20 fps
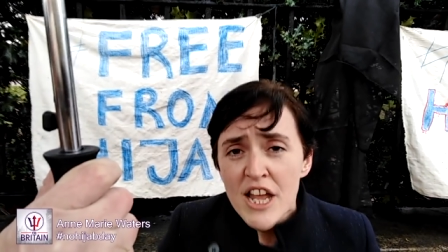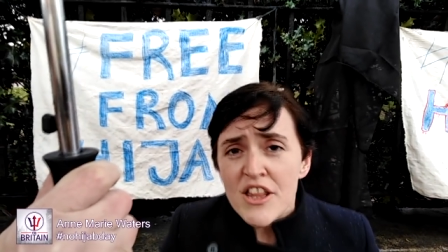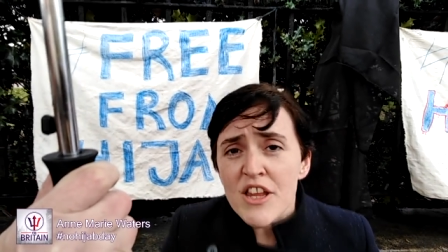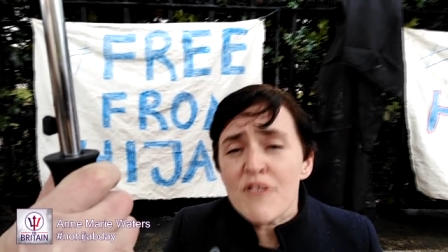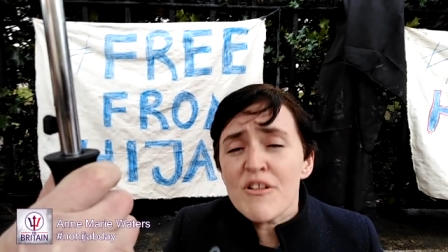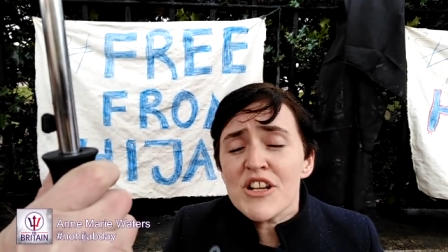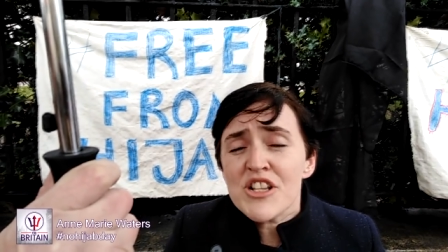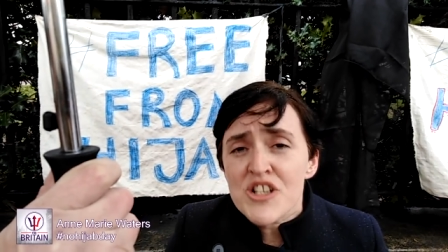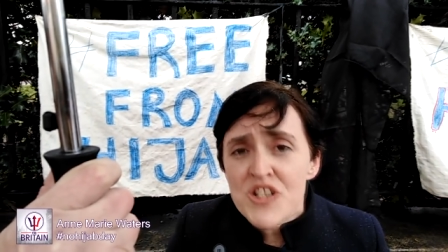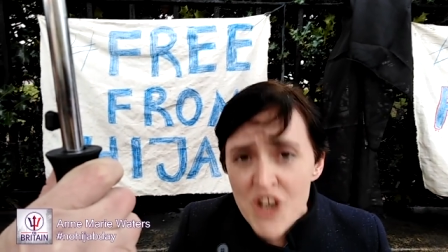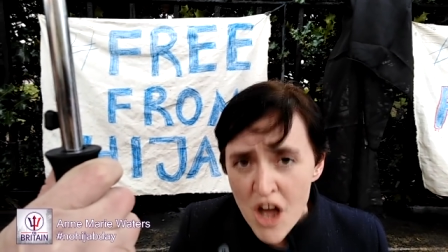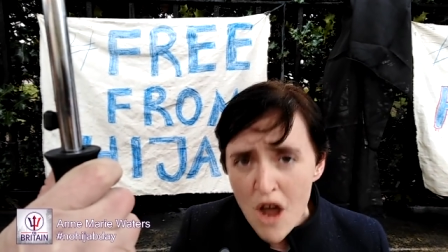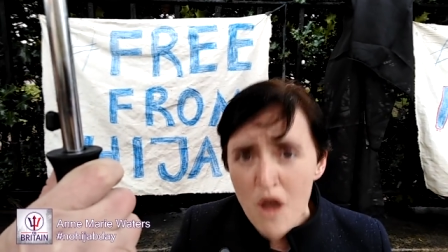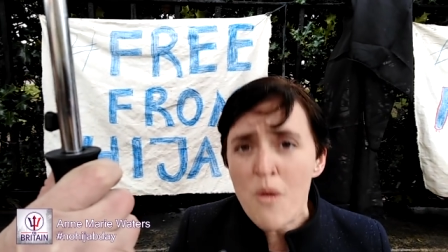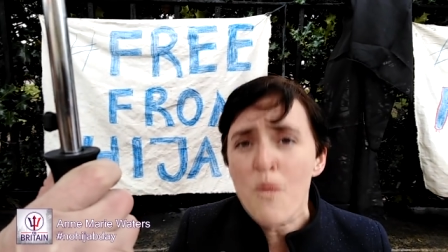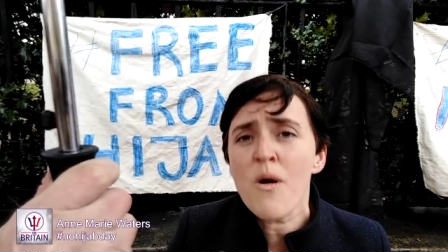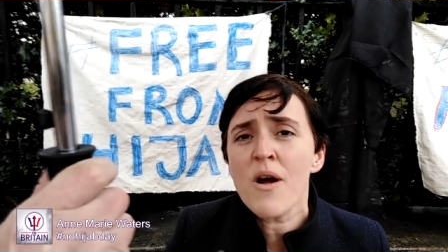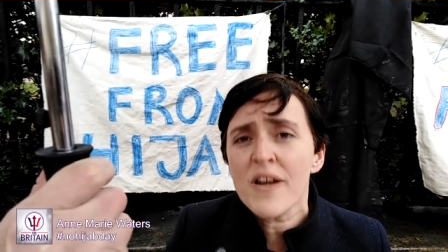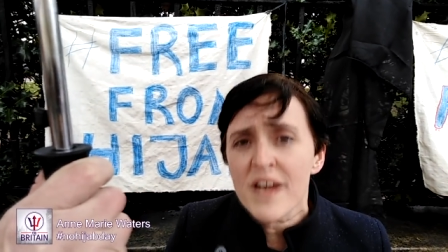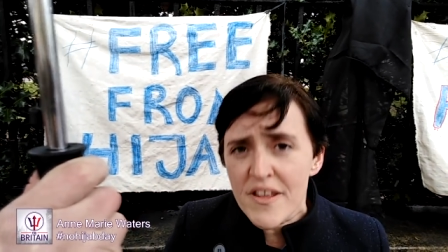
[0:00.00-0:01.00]
There is no
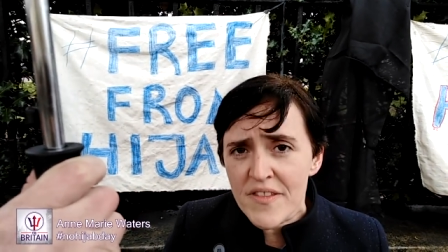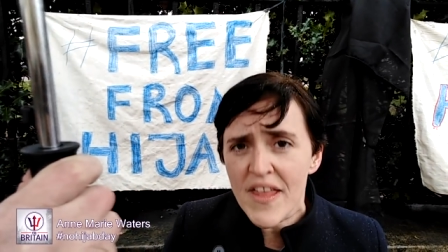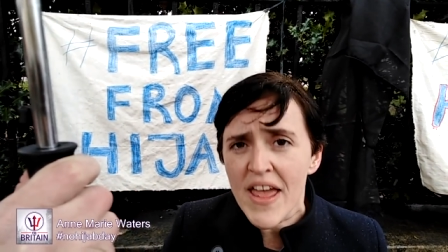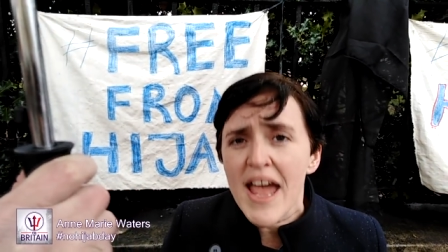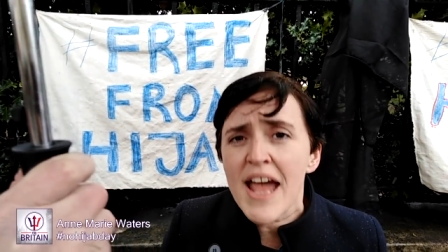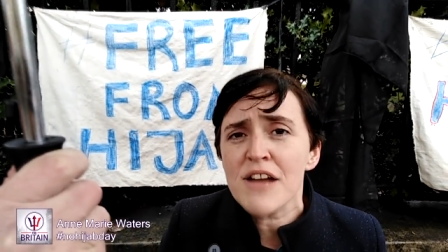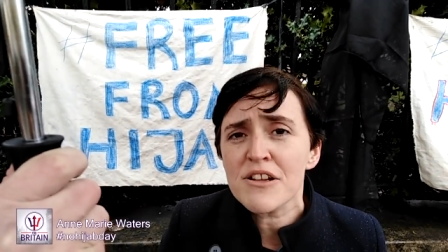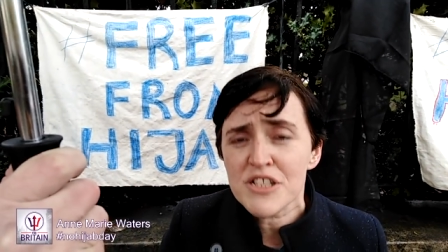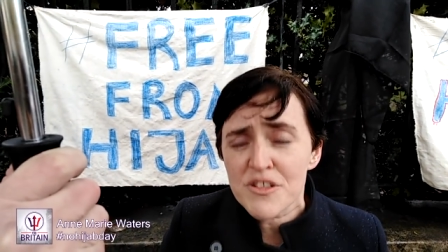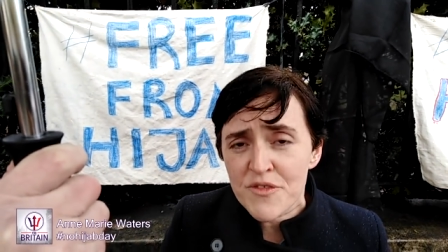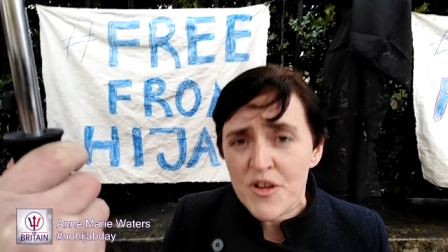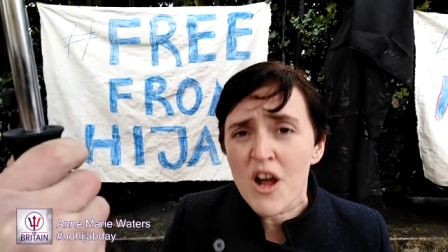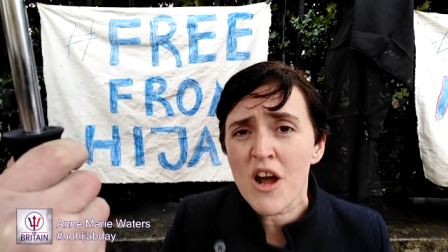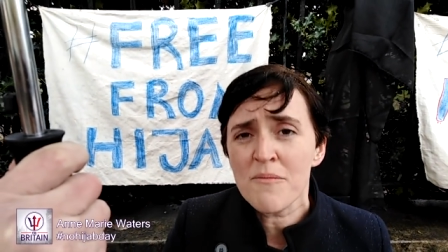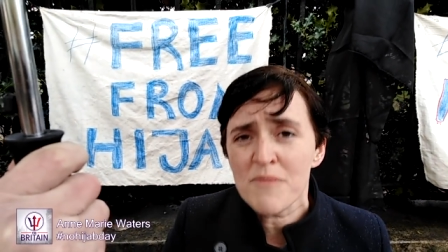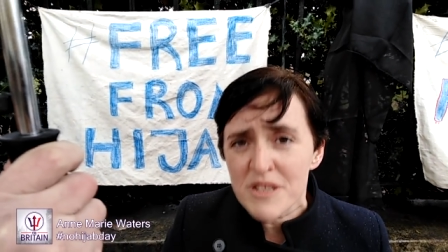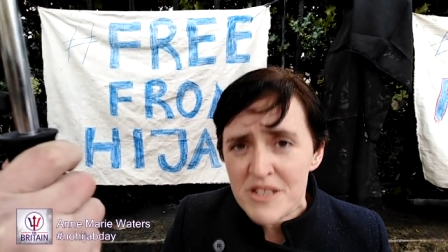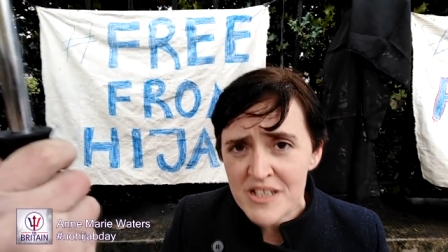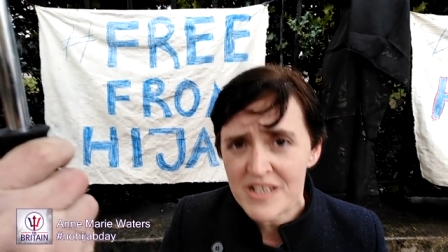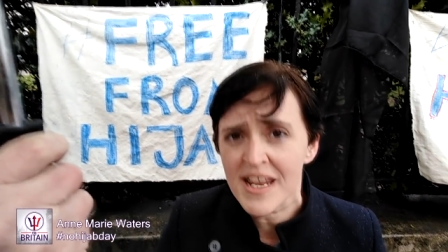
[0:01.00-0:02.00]
one in the House of
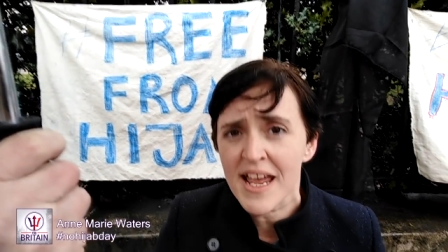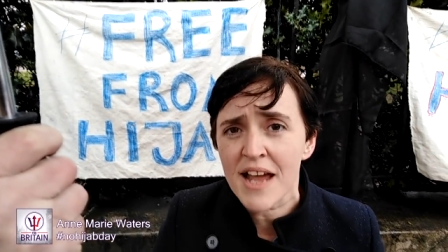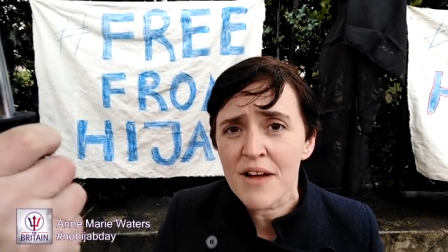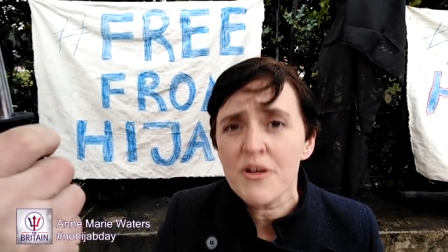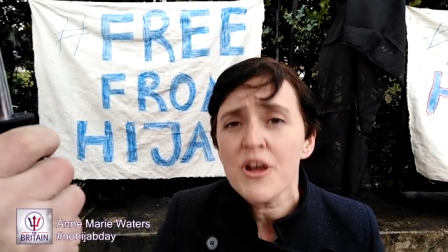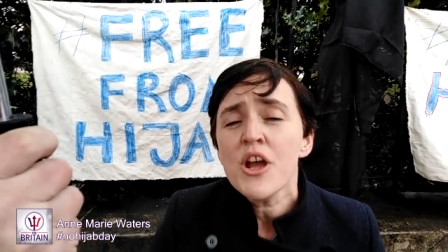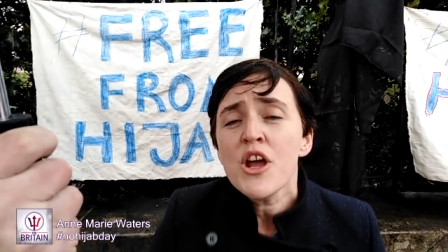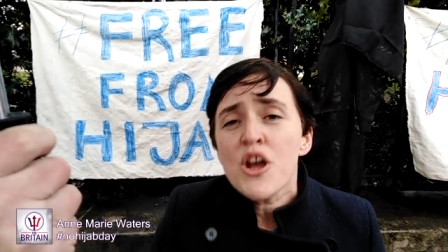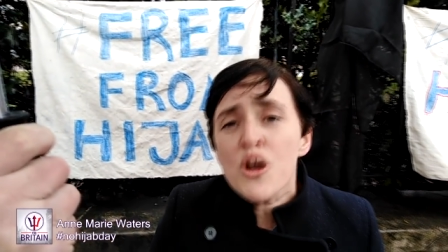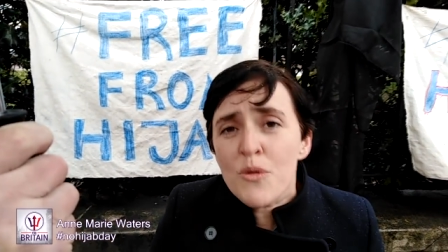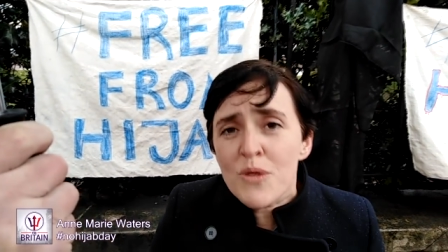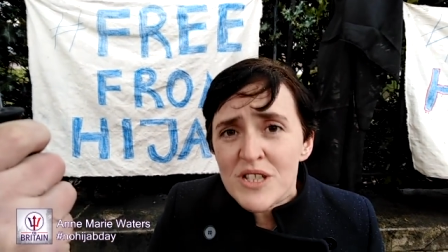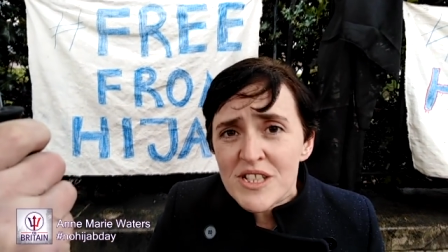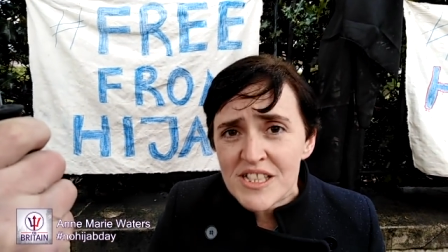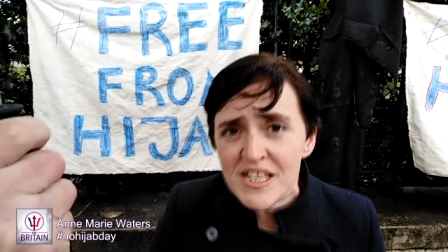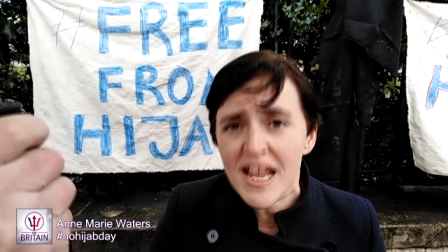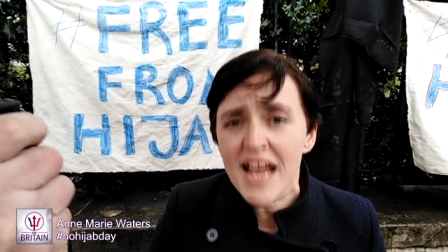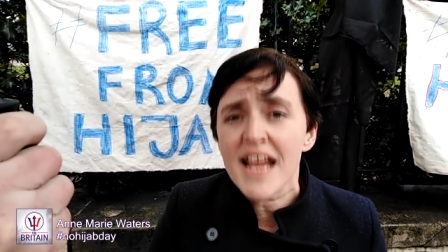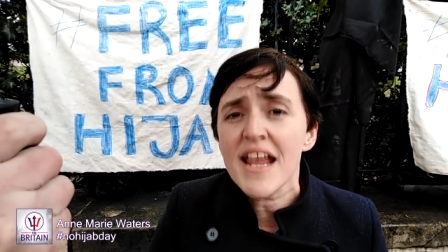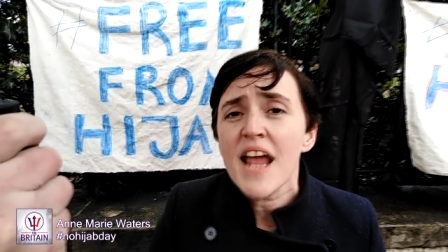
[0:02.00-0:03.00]
Commons now who will
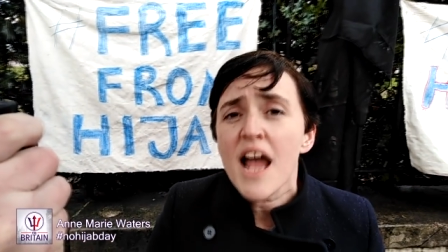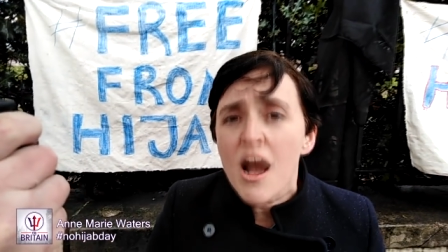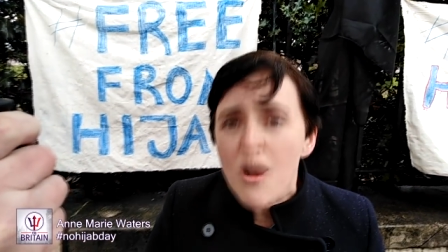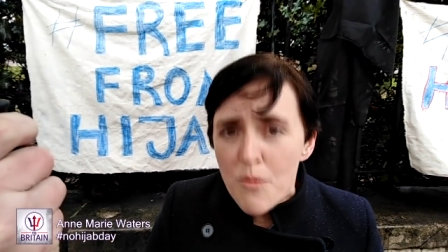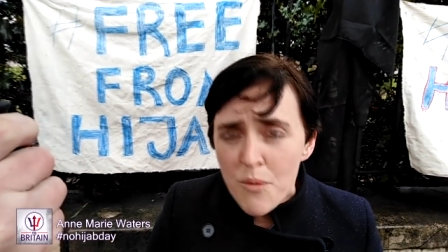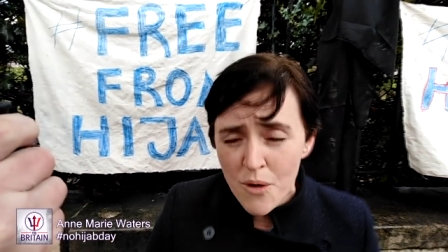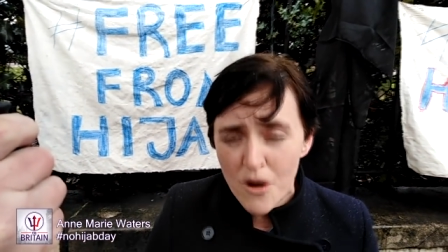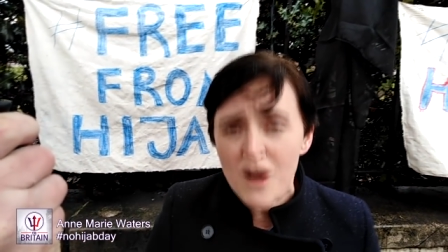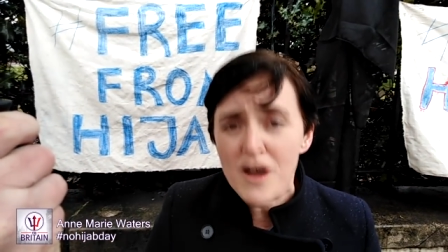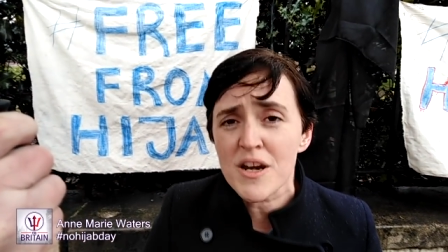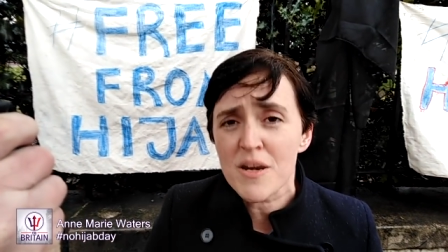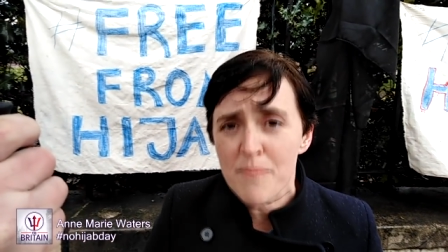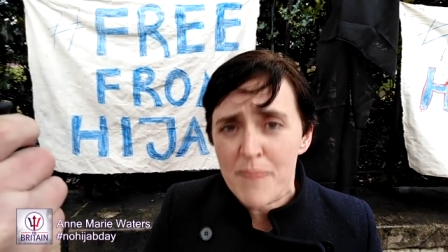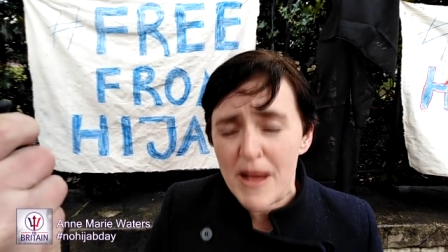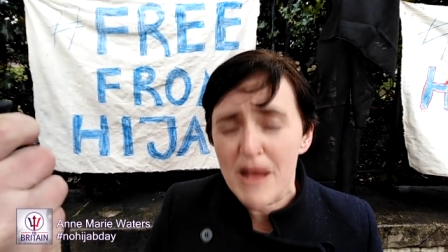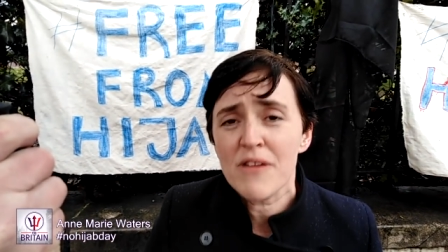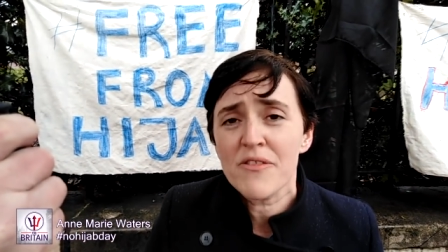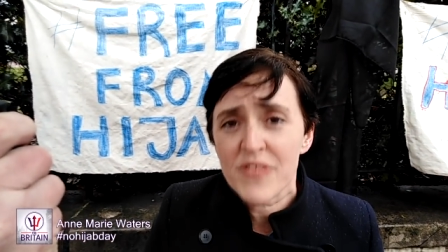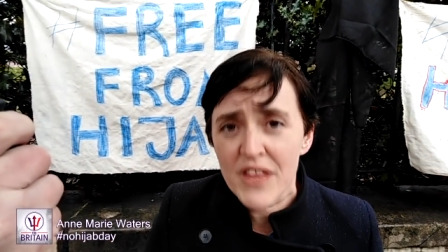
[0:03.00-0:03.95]
say a word about